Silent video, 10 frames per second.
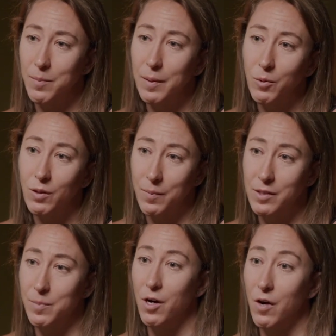of people who come
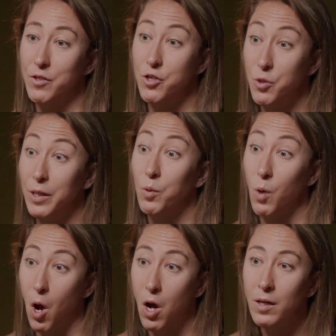into my office are doing it
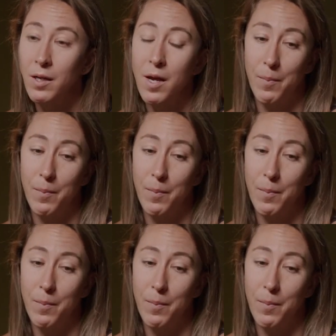wrong.